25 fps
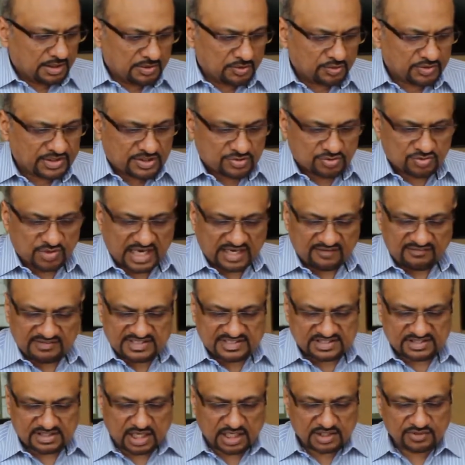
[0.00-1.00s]
Okay, so I will
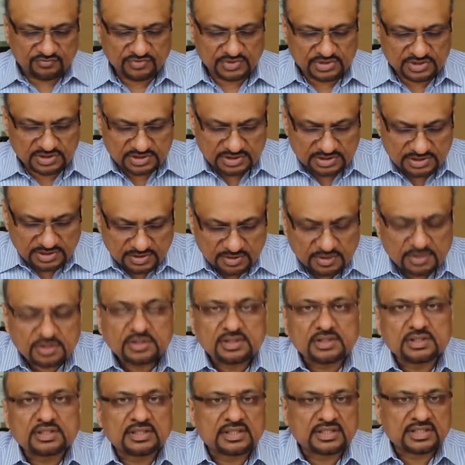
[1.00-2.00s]
start with
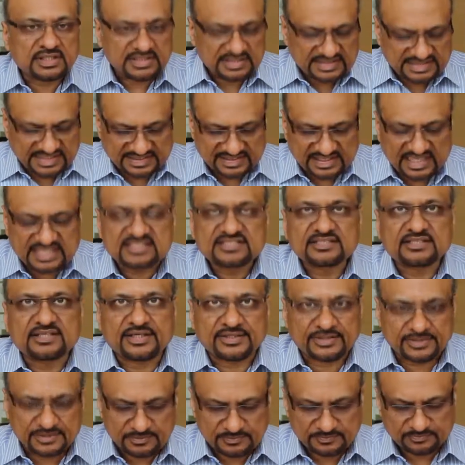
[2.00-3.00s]
tactile
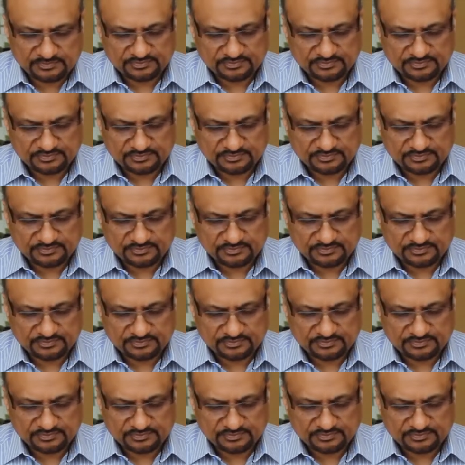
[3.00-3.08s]
slate.